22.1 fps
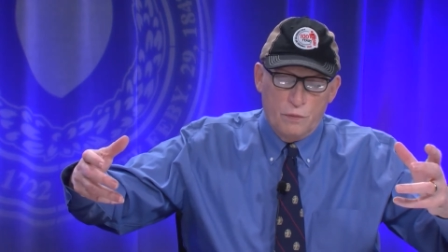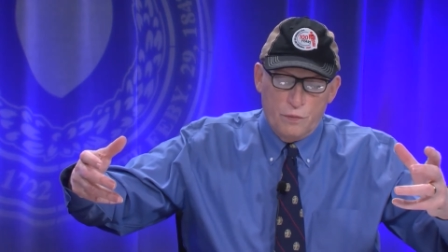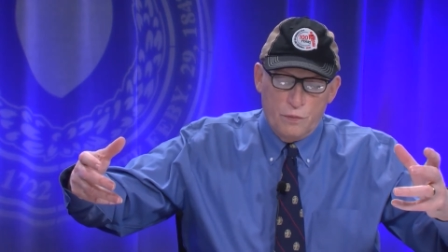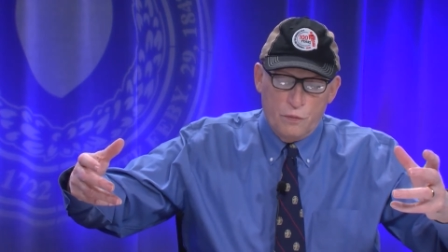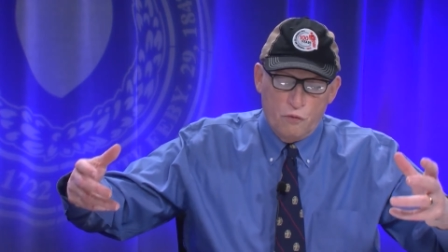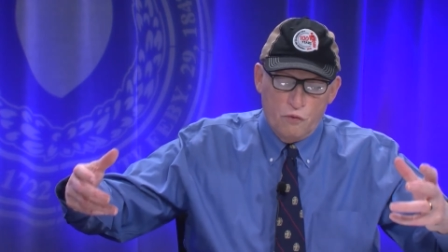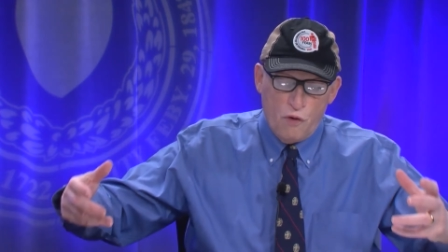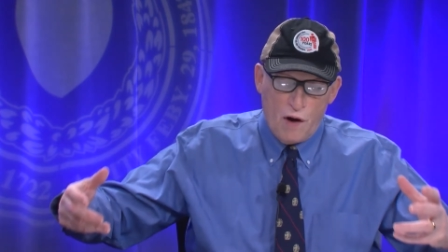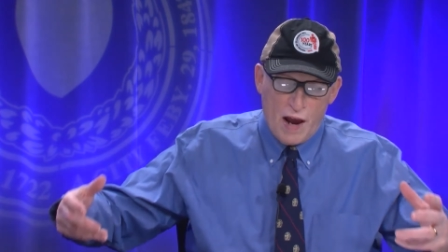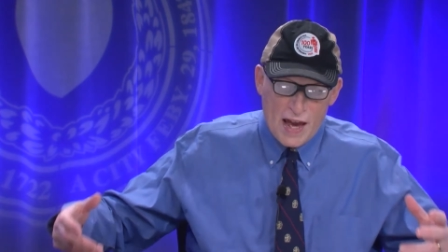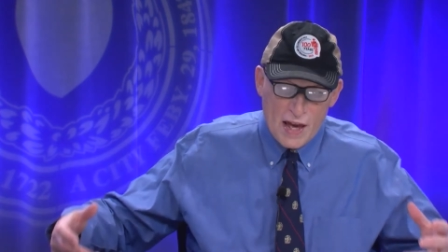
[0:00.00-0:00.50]

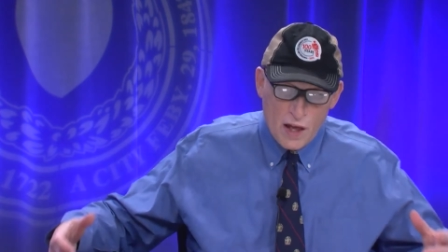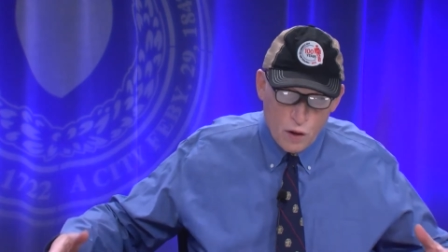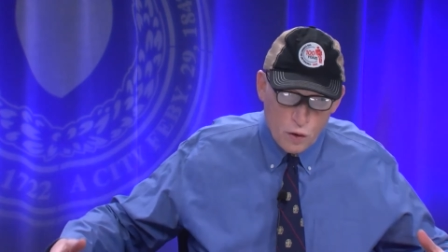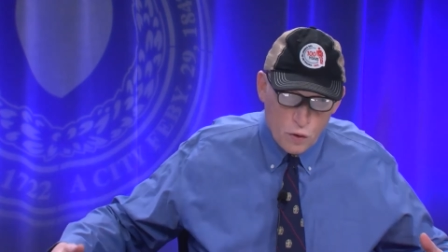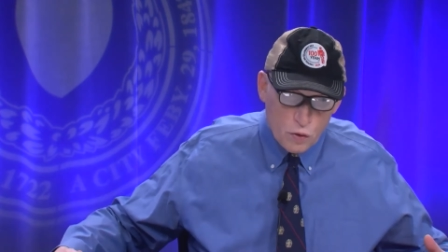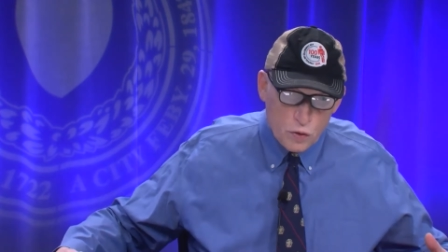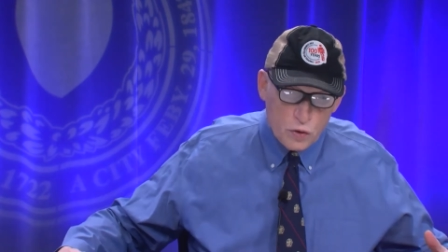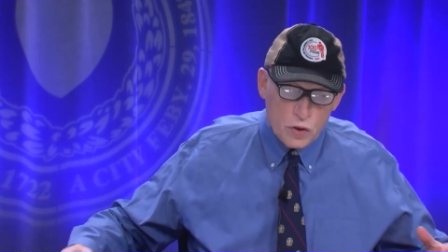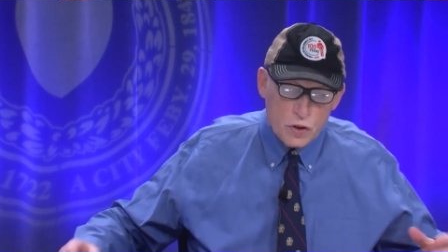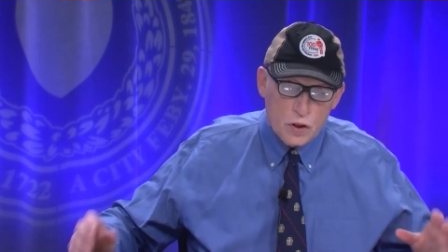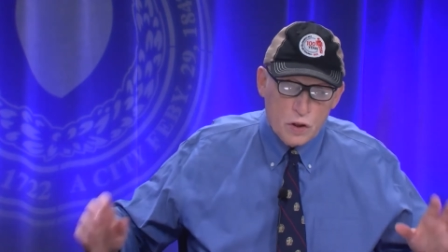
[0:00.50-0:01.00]

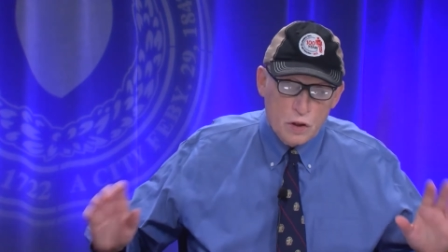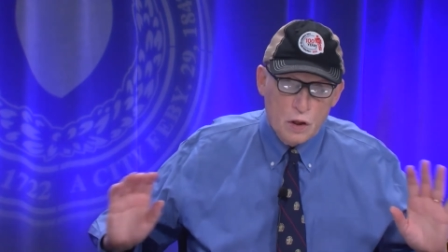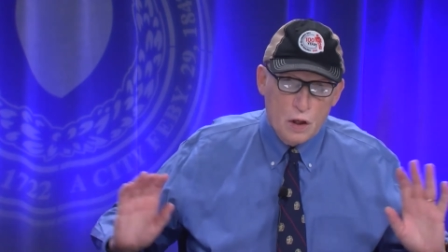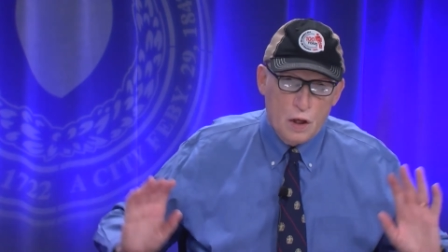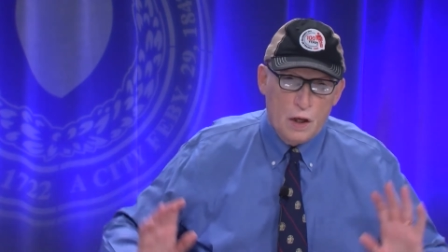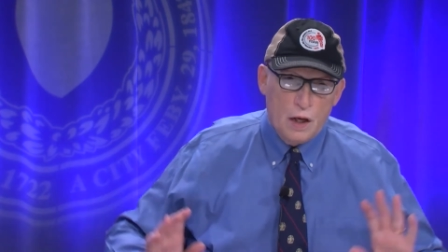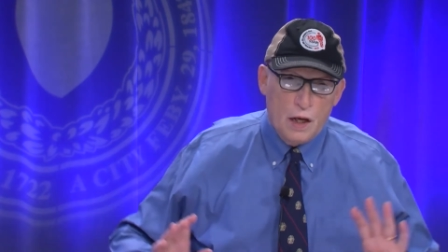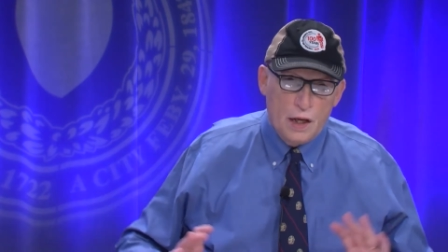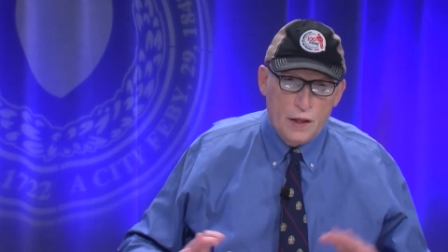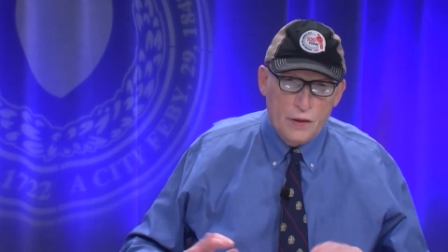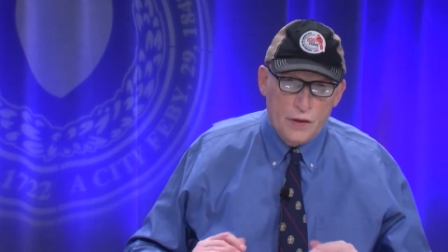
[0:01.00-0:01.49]
rails
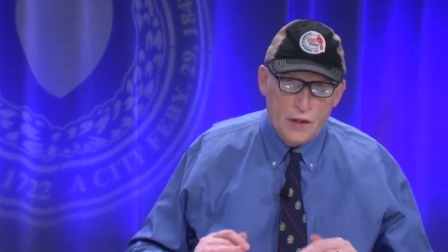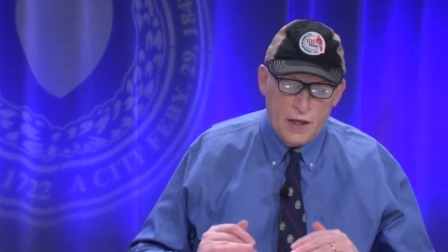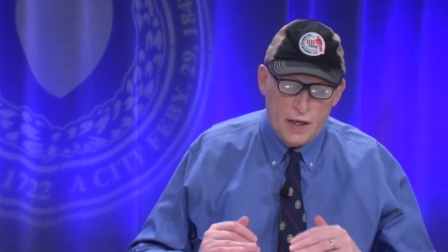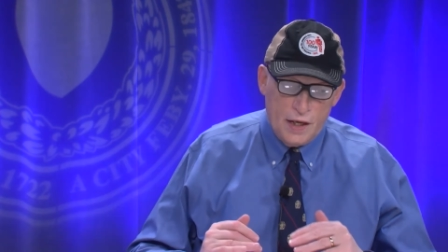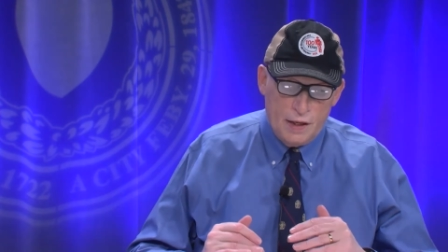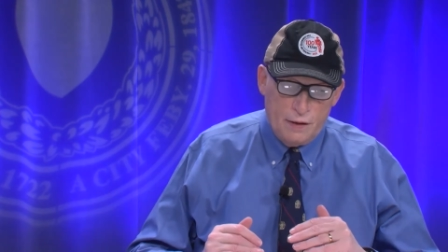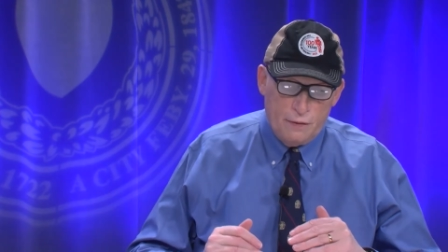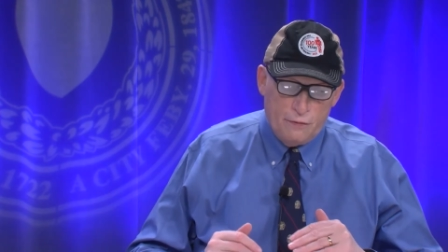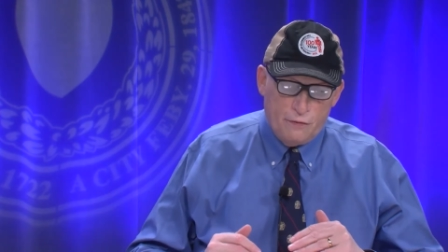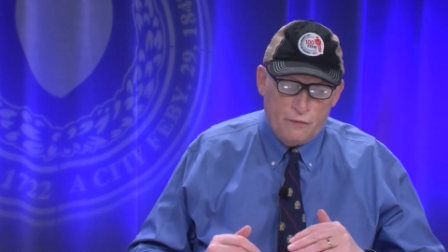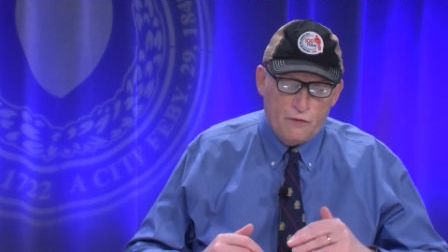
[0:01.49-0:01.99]
on
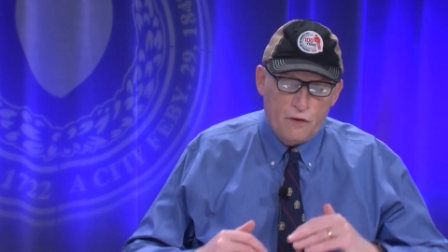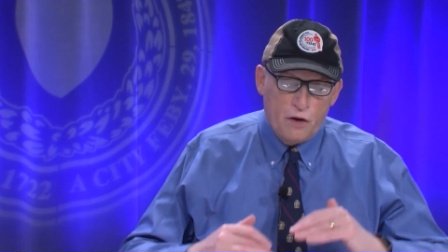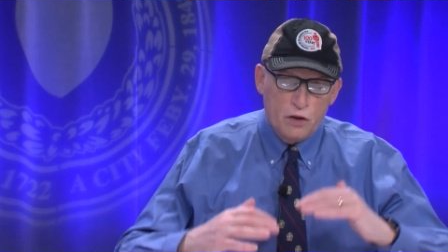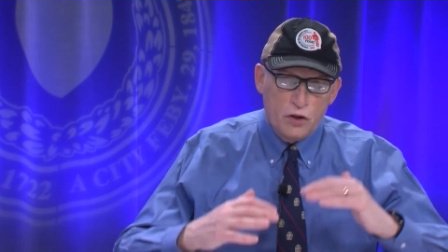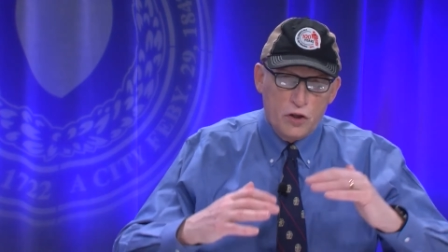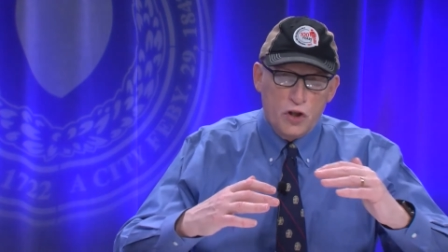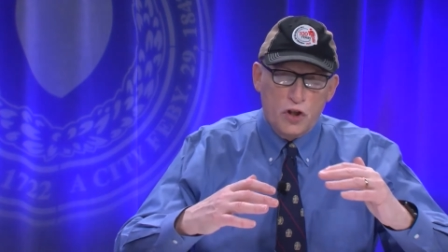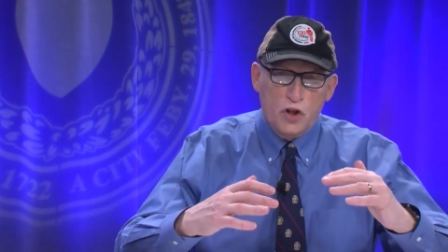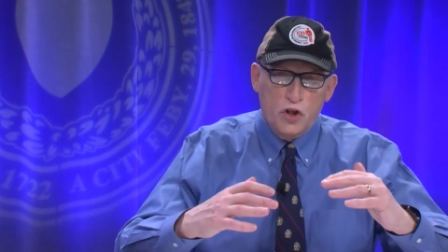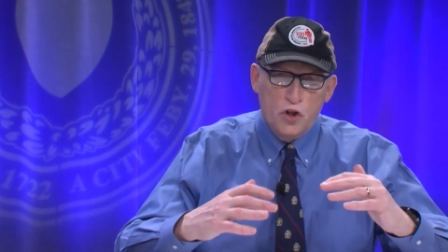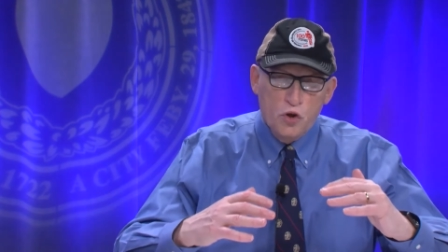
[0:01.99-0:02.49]
the front
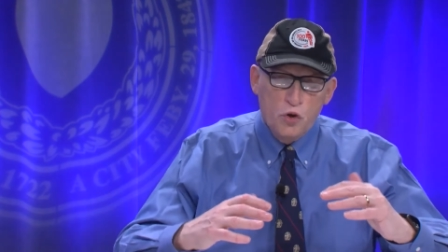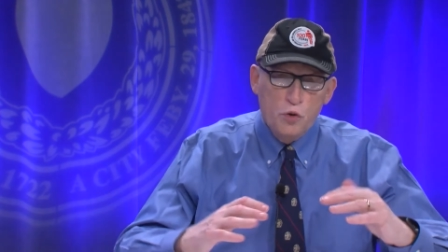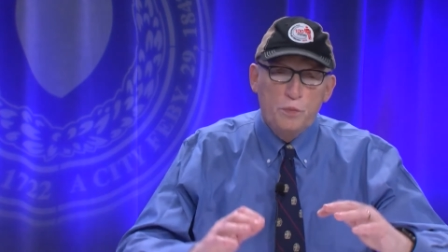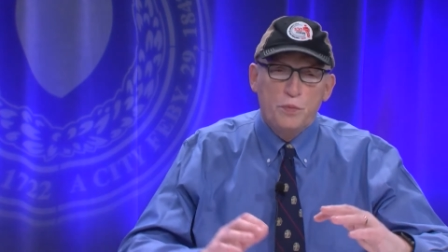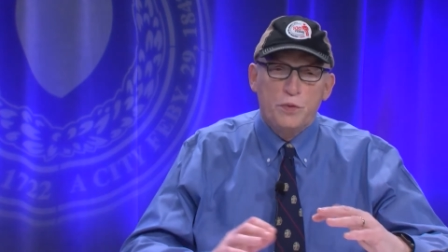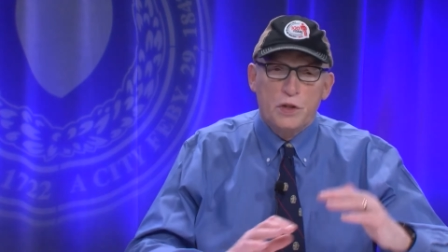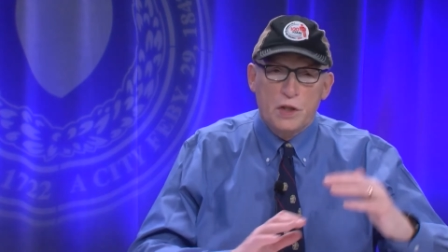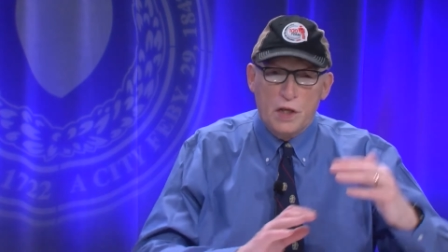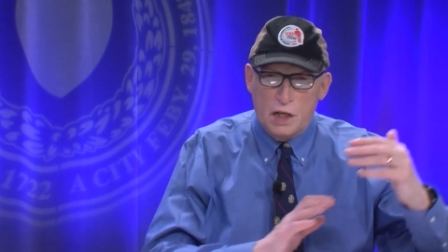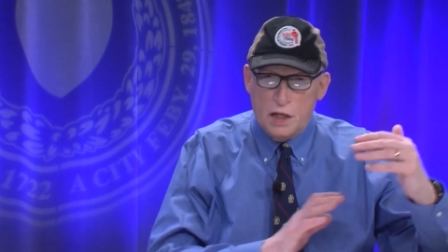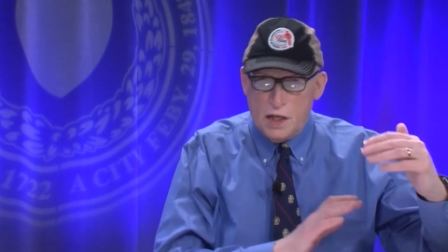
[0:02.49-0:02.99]

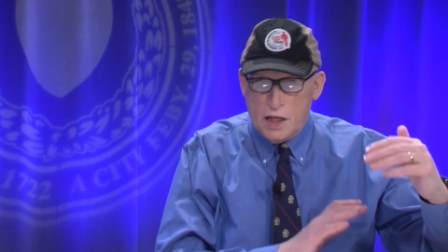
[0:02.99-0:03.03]
stoops and